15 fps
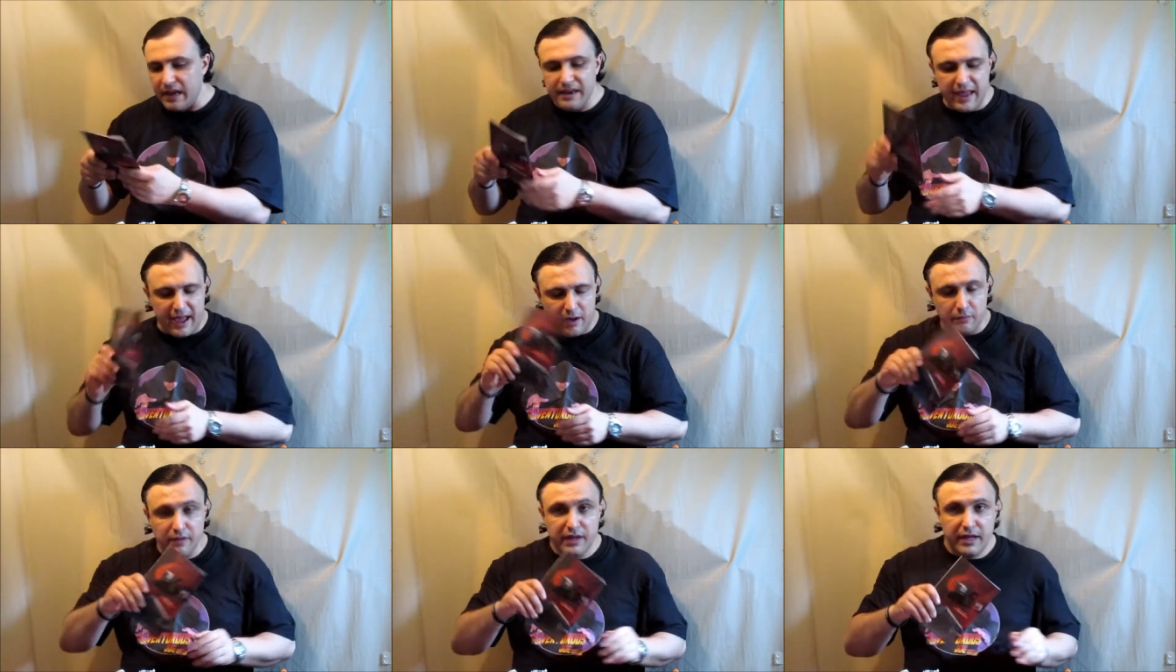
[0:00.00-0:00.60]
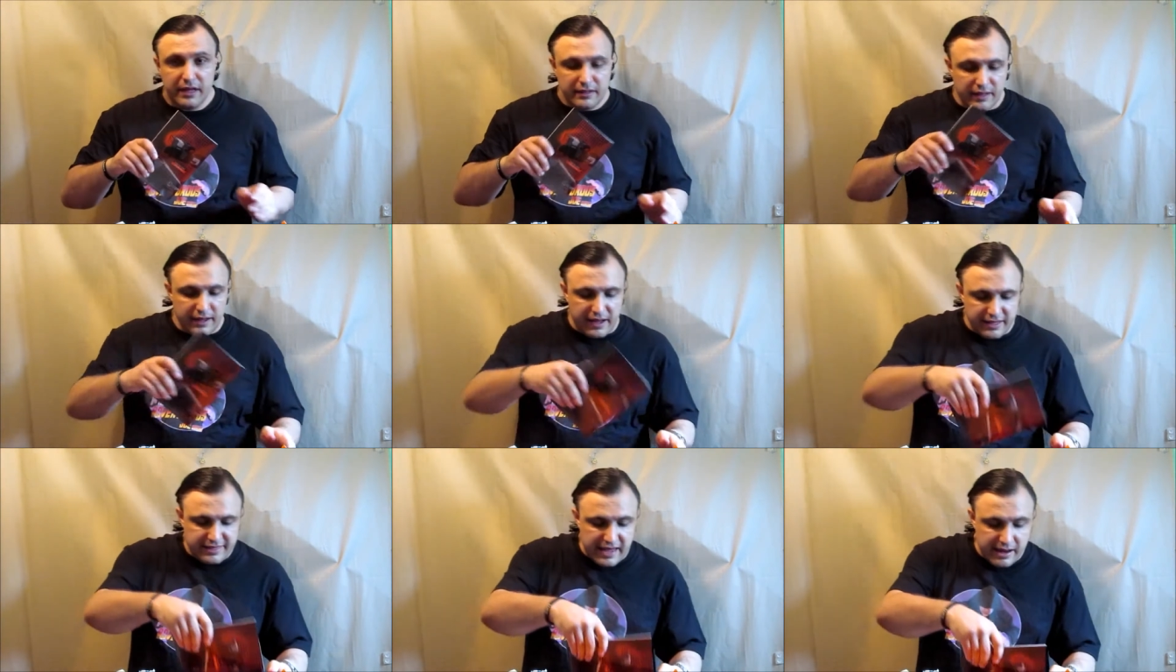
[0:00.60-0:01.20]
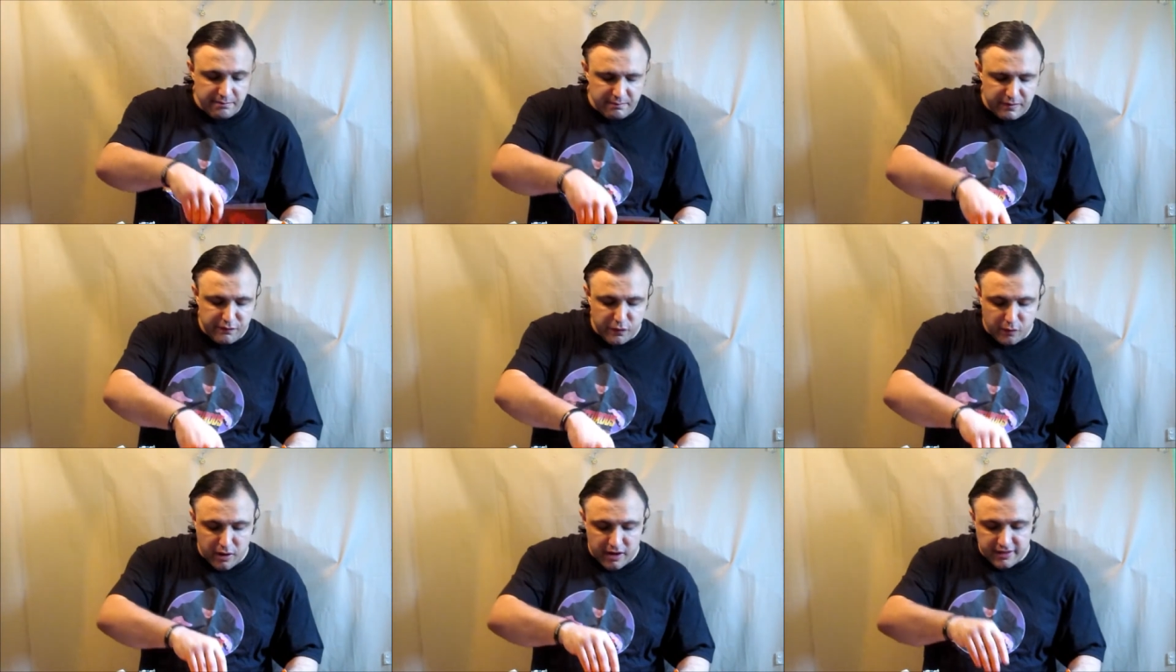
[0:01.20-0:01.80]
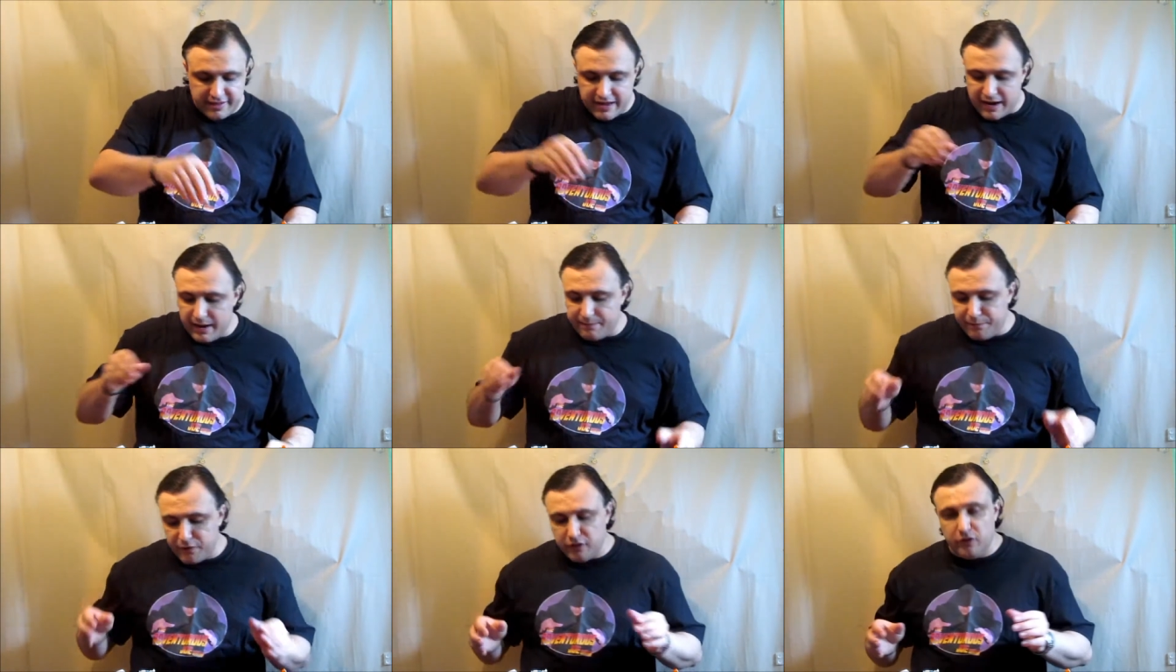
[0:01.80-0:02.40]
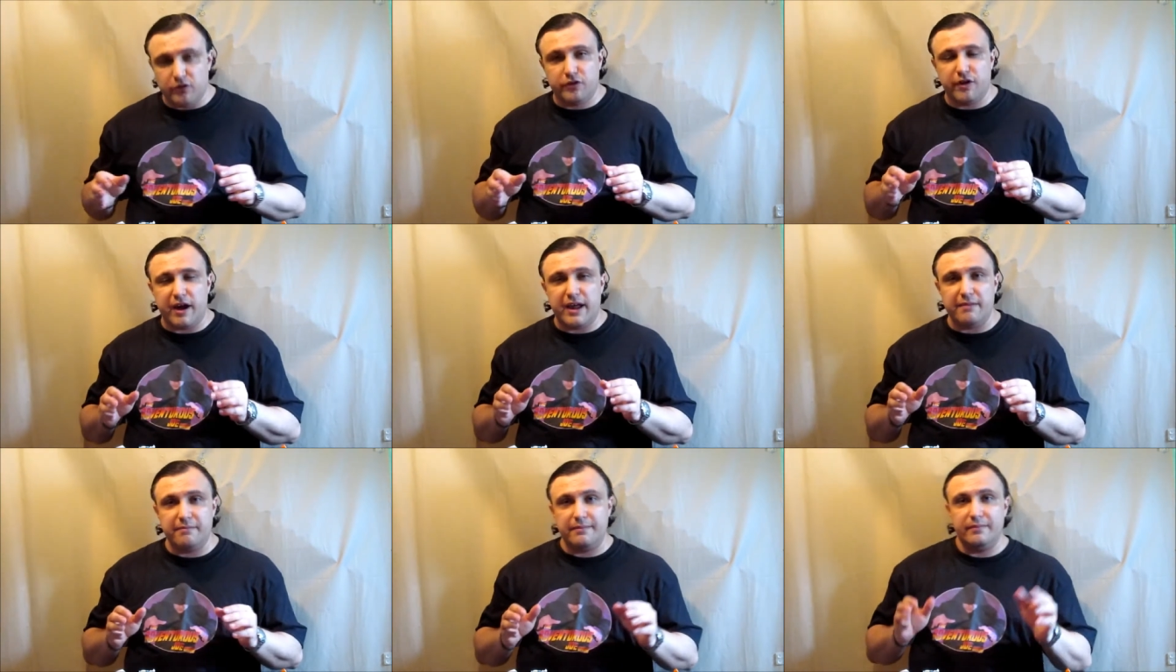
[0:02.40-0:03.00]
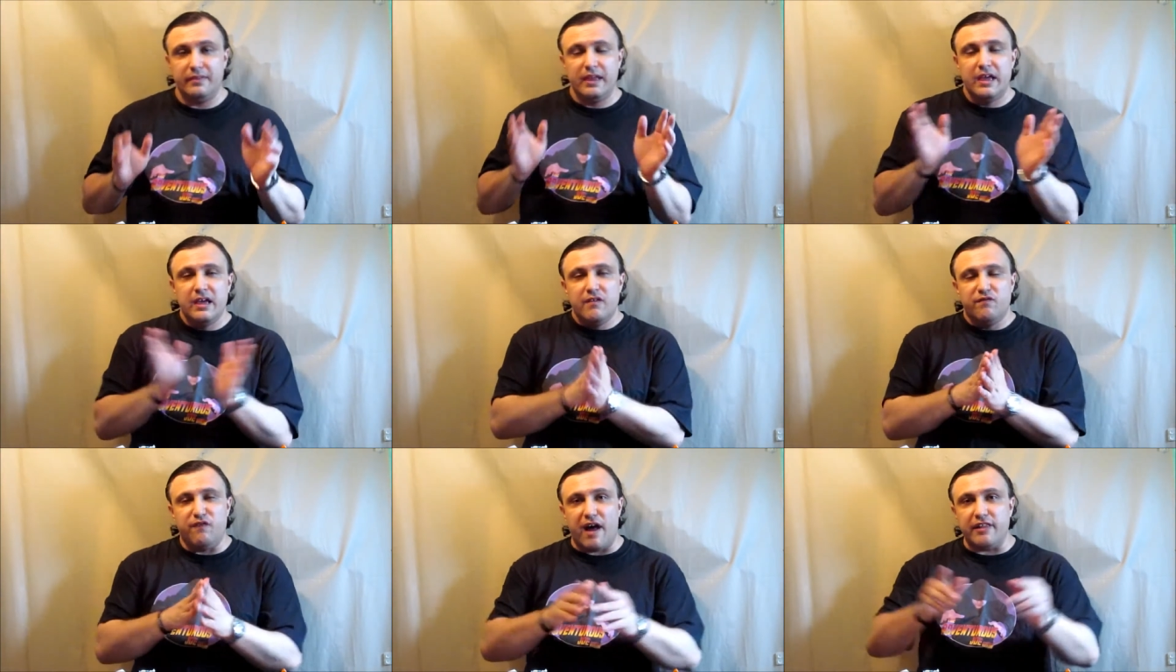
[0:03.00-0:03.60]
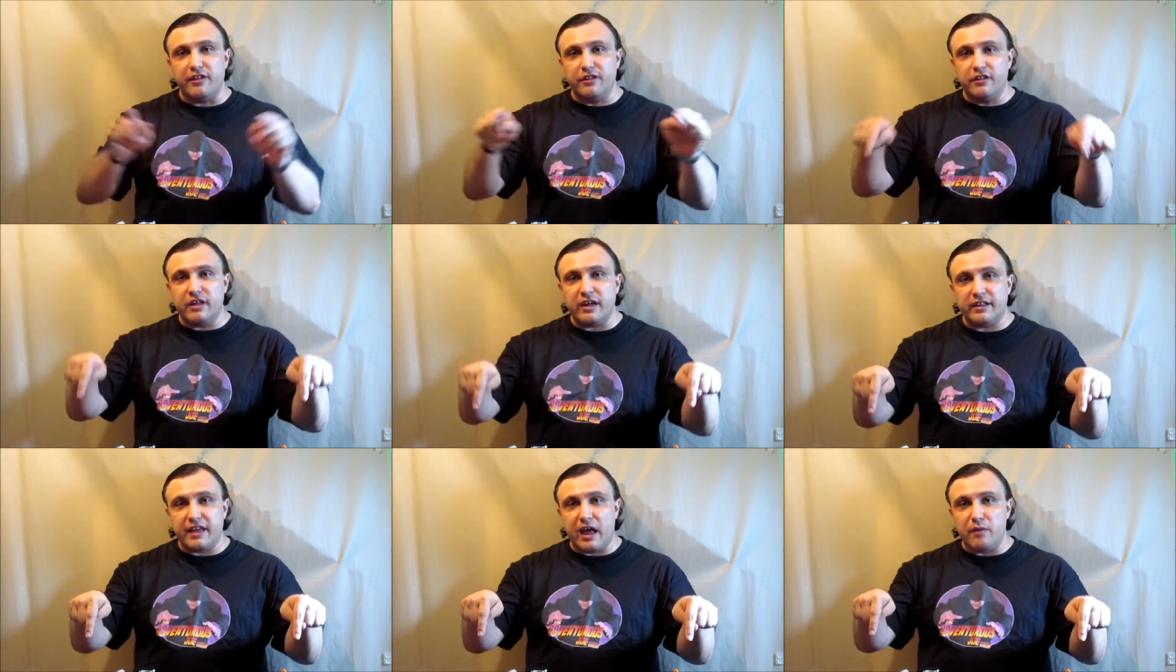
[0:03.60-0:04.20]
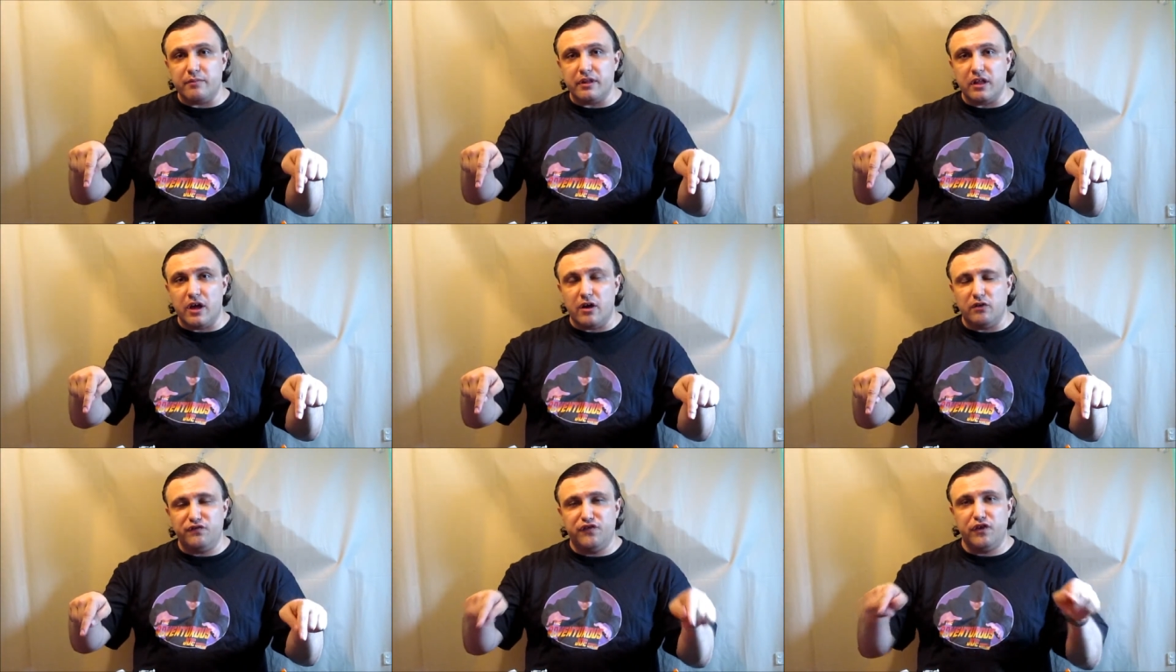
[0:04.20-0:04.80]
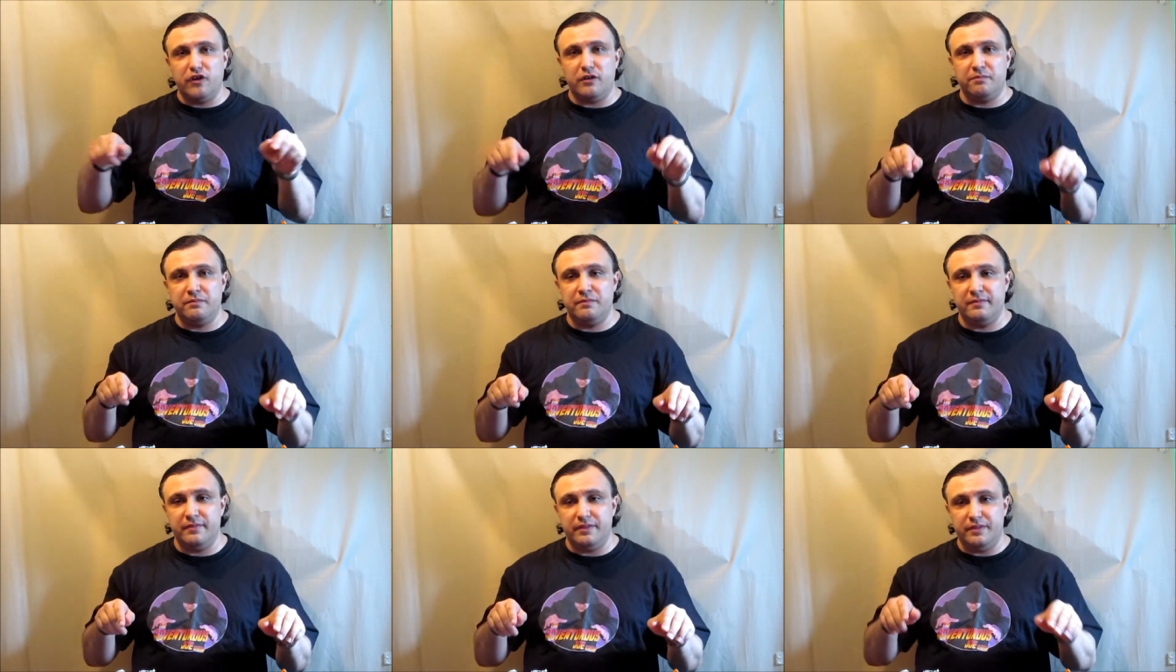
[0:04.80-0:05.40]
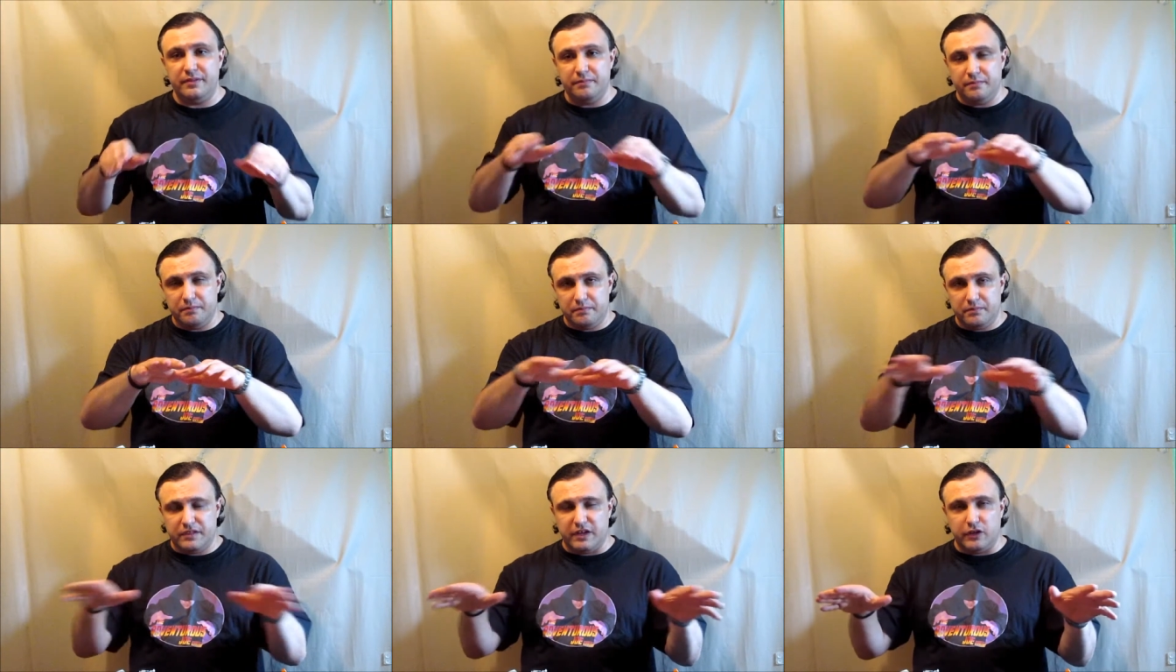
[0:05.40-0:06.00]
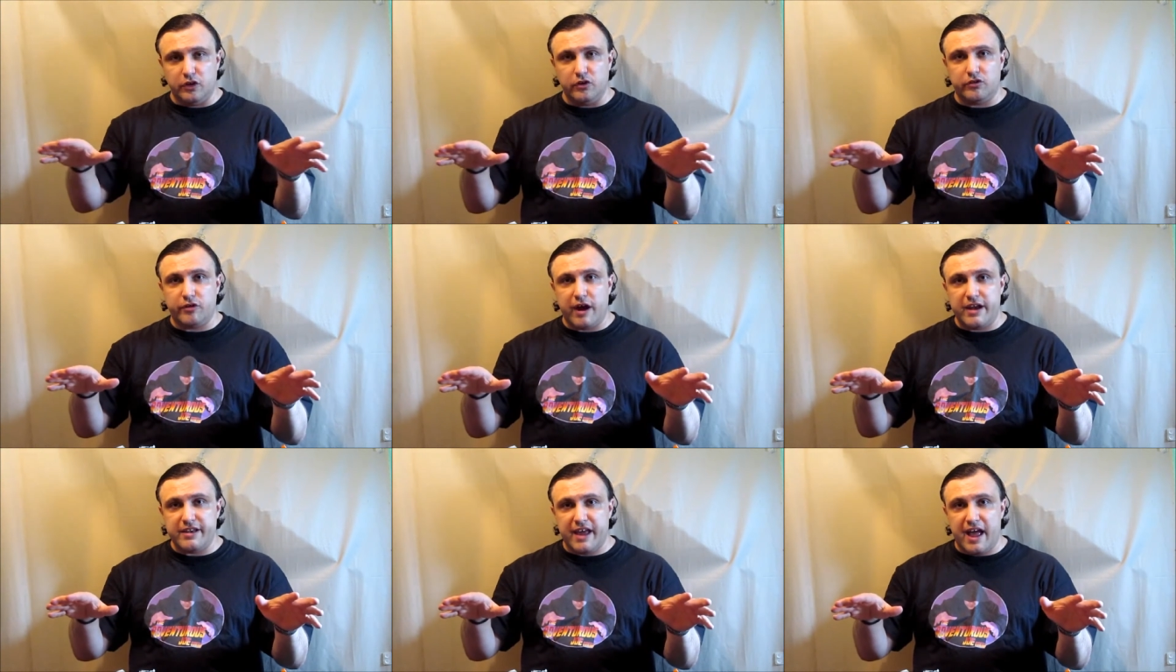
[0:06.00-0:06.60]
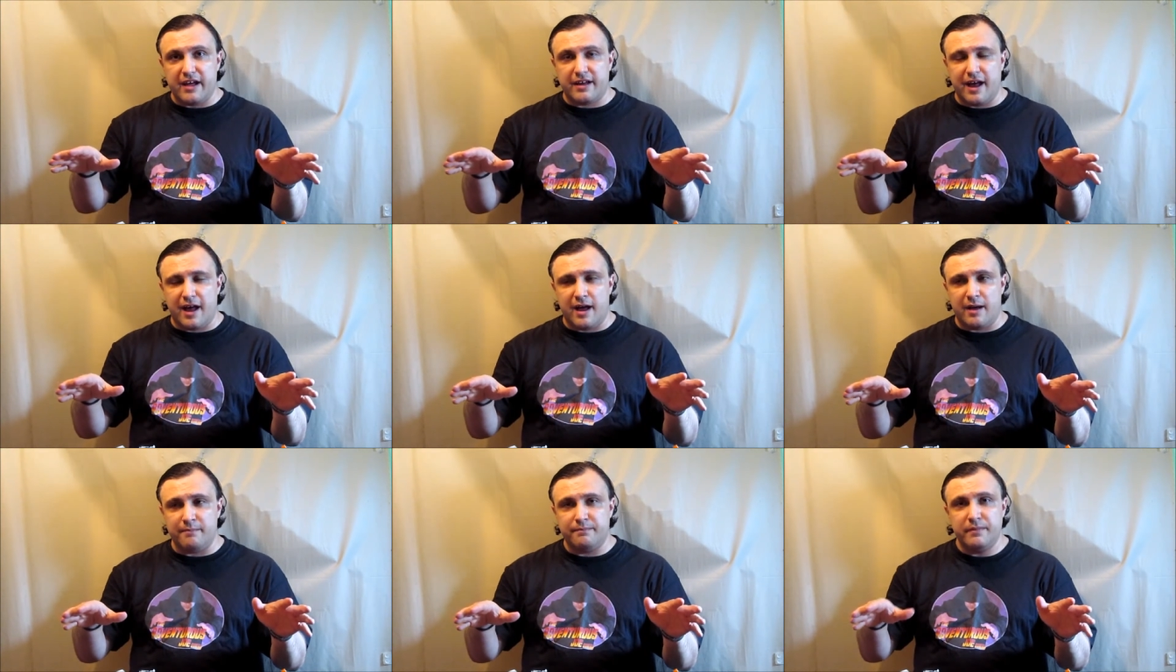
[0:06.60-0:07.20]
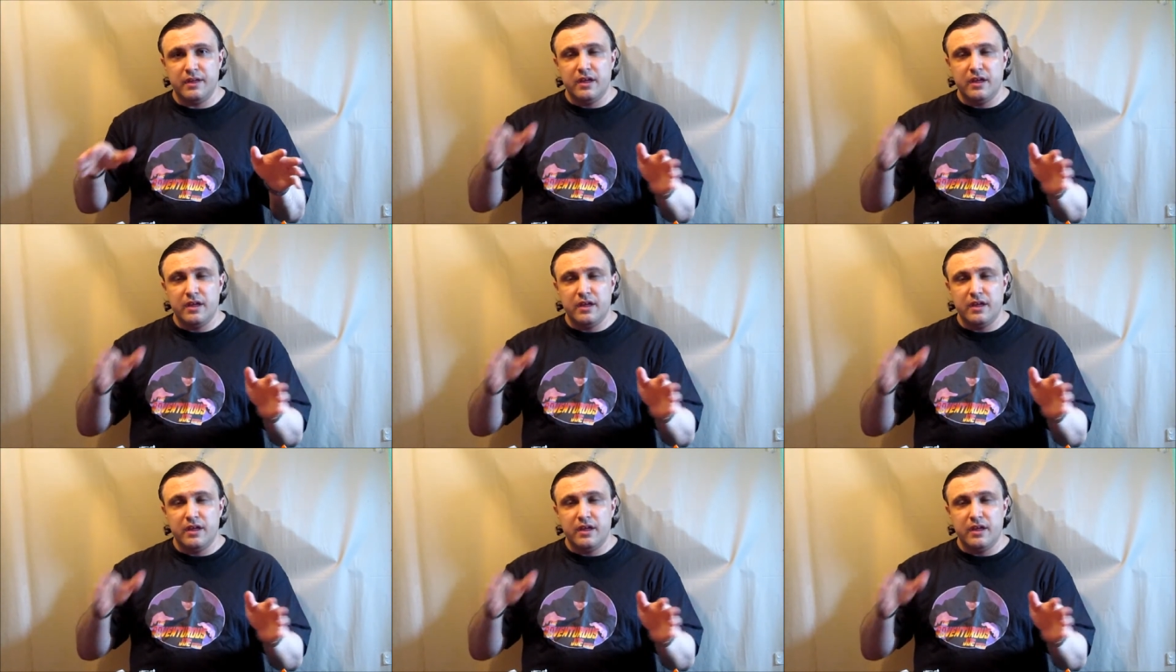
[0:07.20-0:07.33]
Now, like I said, if you want to sign up for Loot Crate, follow the link down below to lootcrate.com